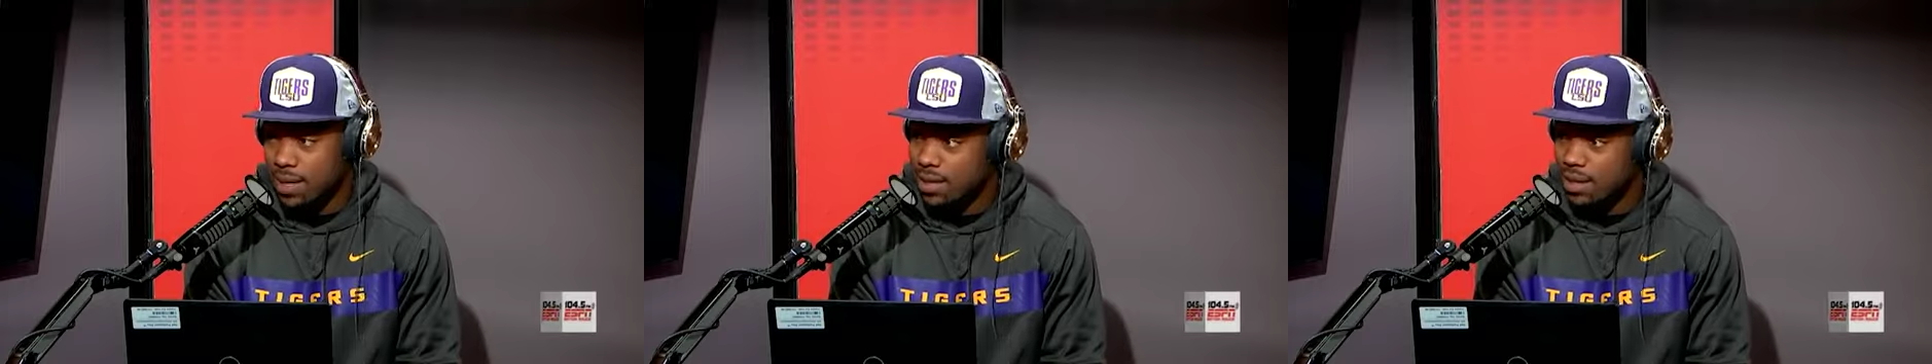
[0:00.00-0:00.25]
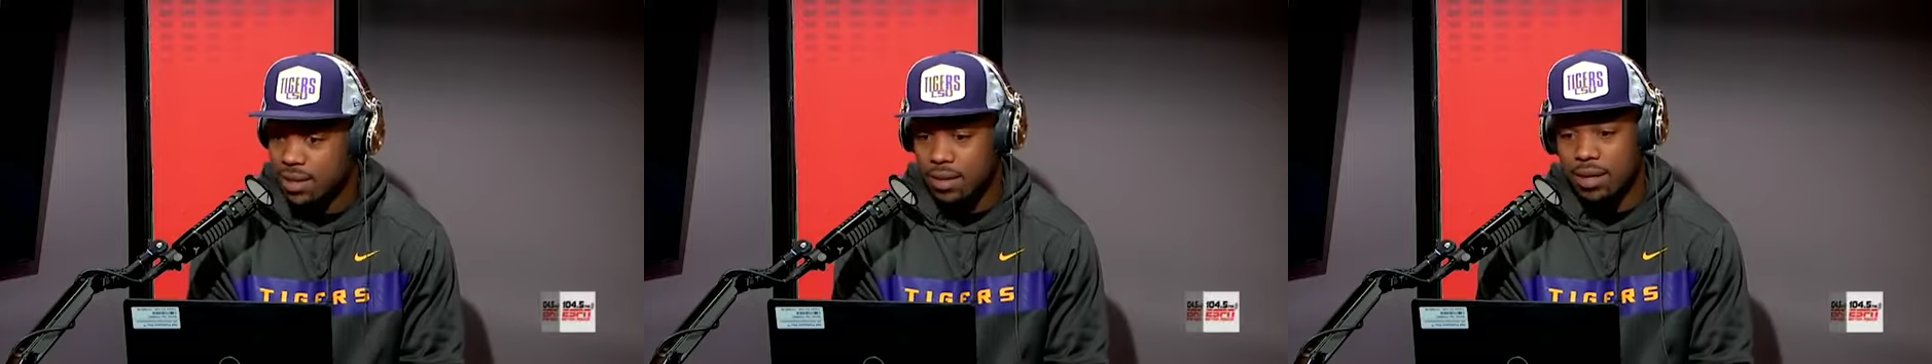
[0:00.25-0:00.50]
They
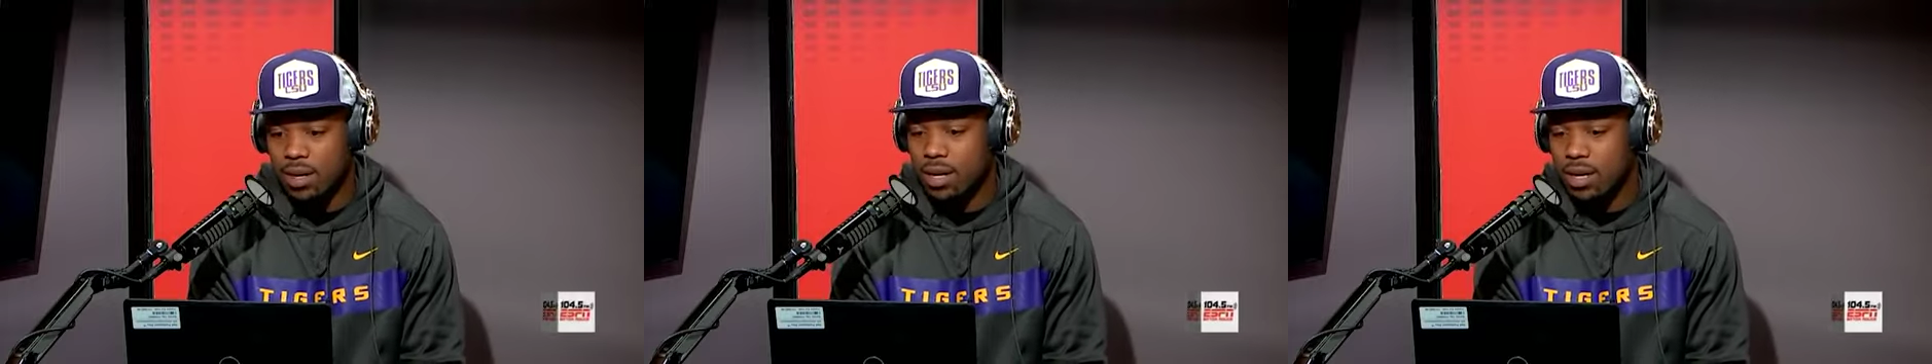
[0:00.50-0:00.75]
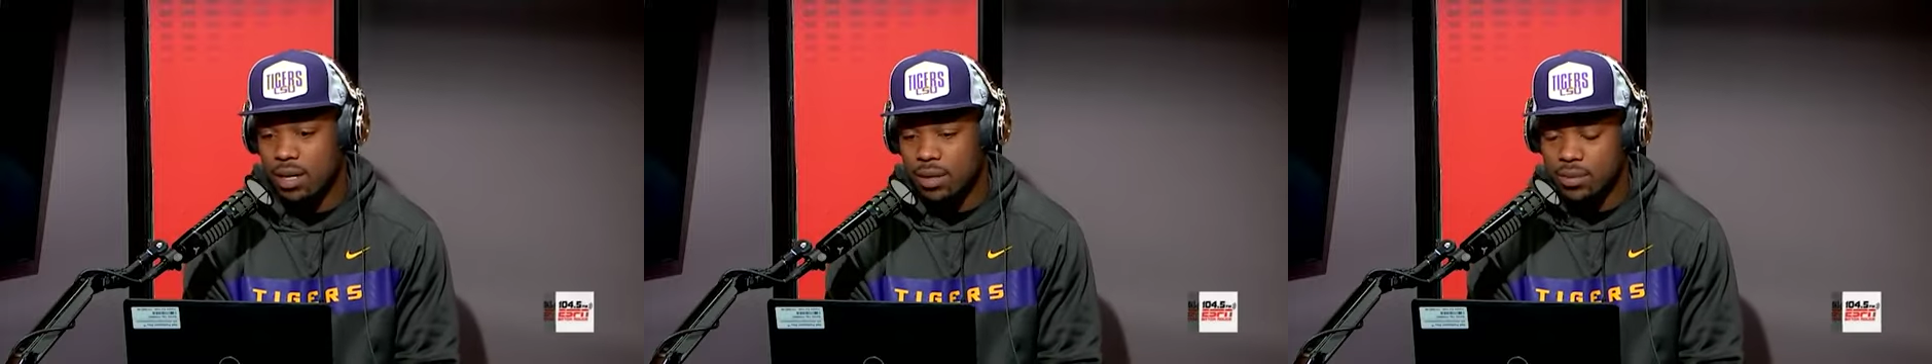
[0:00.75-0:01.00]
did.
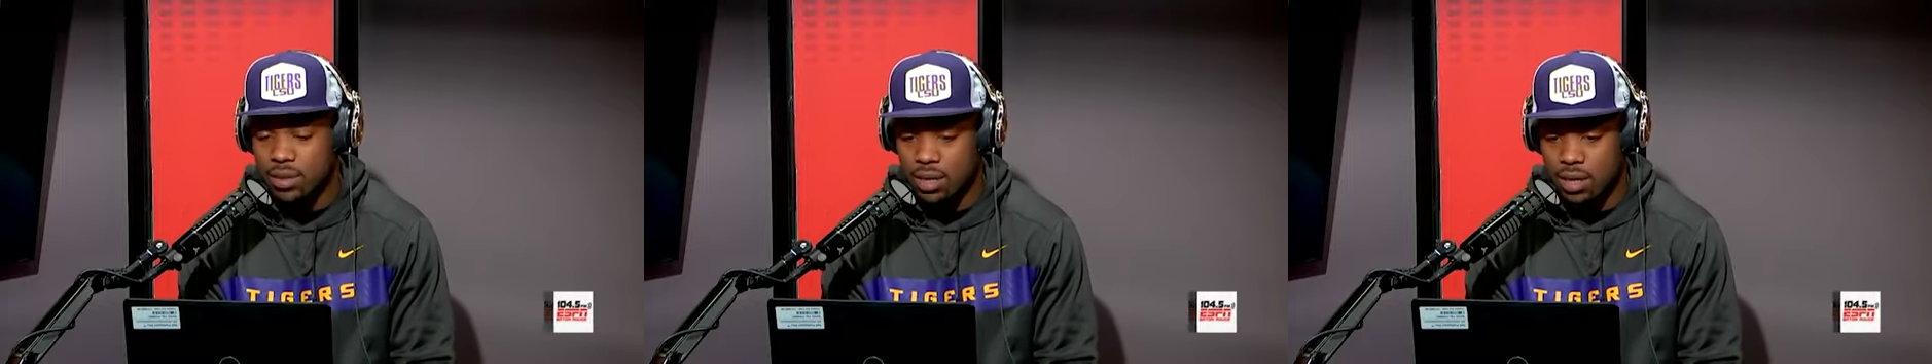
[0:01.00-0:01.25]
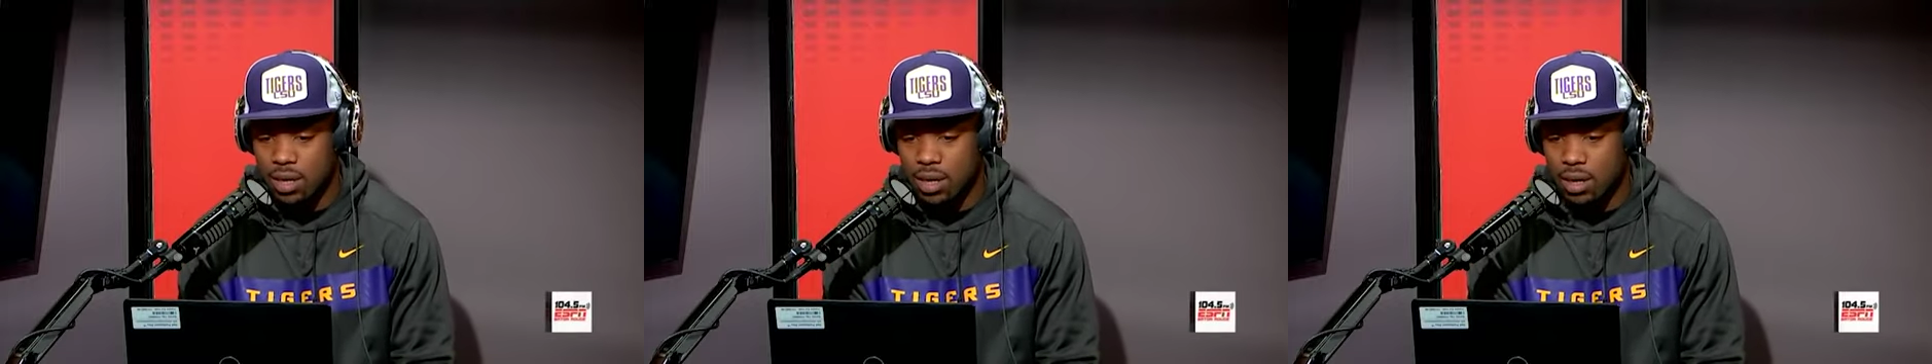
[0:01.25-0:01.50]
And there was
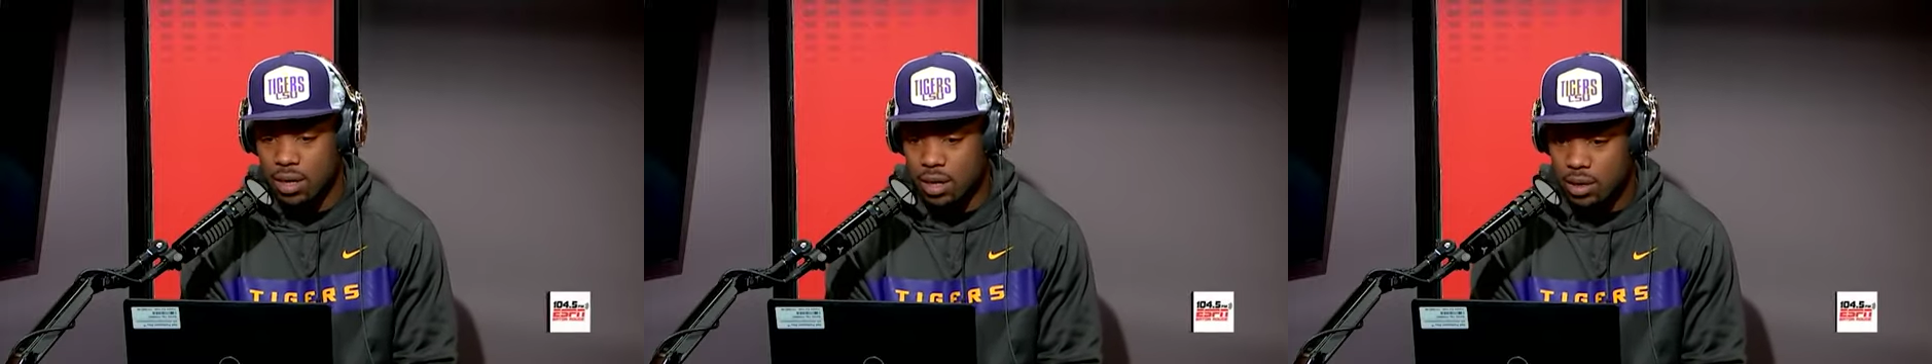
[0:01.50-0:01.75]
a